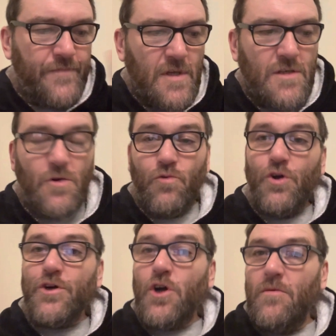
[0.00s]
So we're
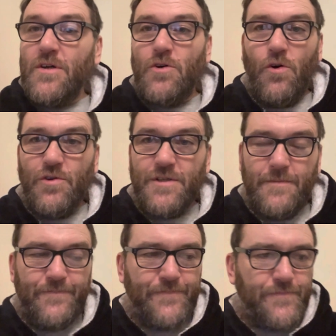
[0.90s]
on a common cause,
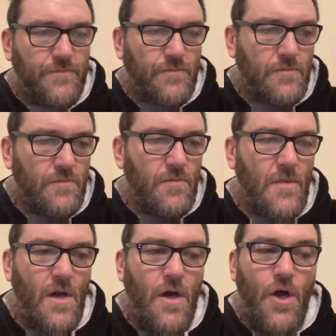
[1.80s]

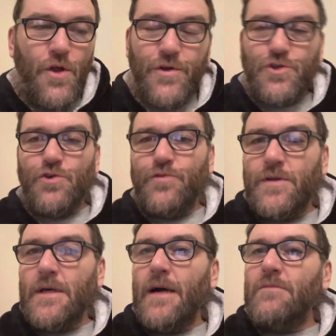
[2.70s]
the
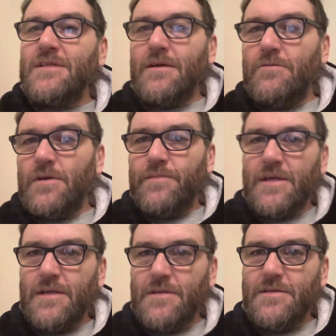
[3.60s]
truth, and we're sharing
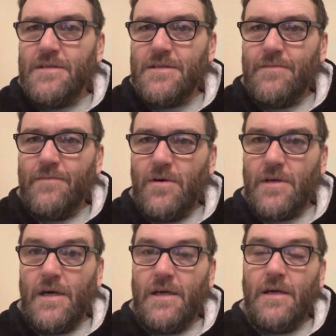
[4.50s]
opinions.
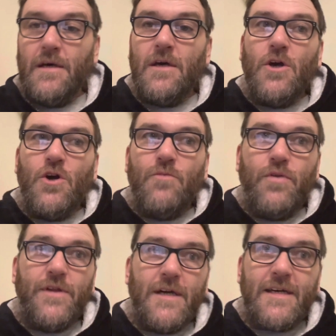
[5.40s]
Okay,
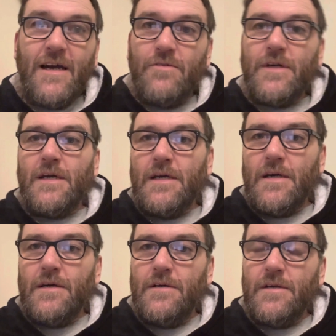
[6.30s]
but the account
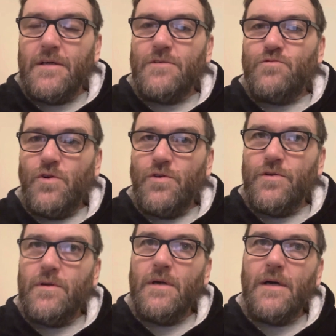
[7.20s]
here is
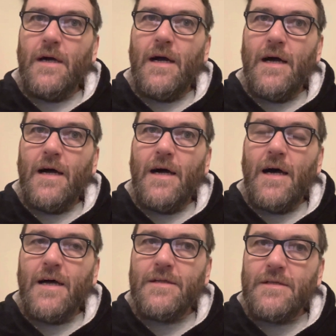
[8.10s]
run
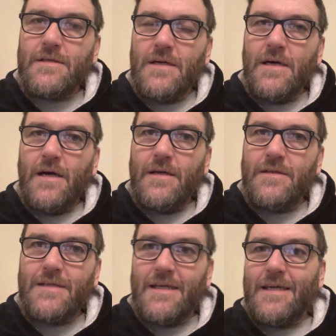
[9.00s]
and
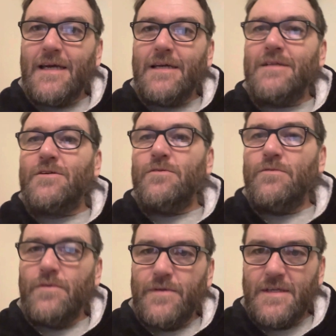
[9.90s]
dedicated
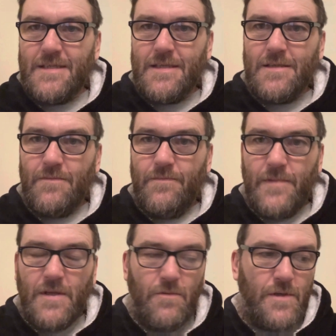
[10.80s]
to the system
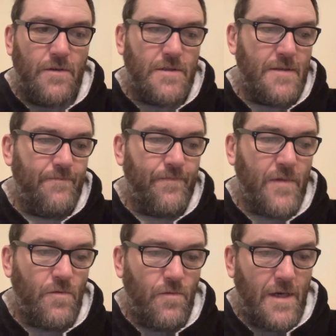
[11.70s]
that we're using,
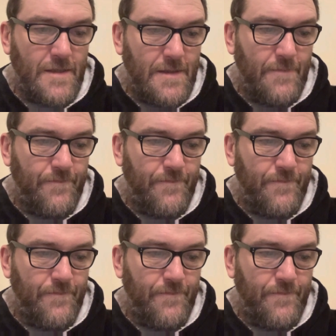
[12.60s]
right?